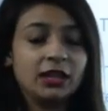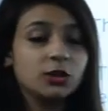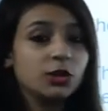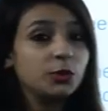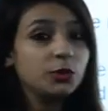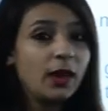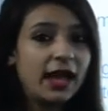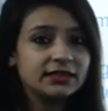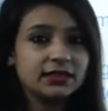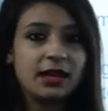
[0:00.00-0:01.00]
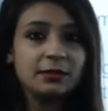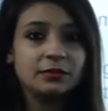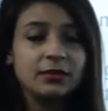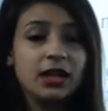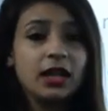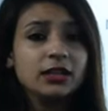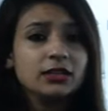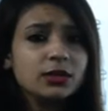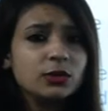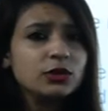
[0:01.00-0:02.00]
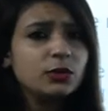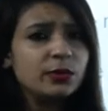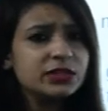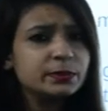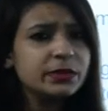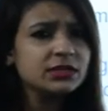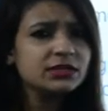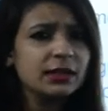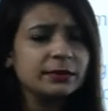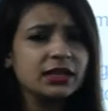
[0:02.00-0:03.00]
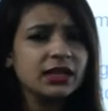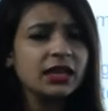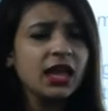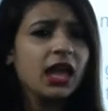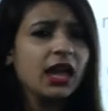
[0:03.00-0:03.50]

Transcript: The Guru has come. The Guru whispered something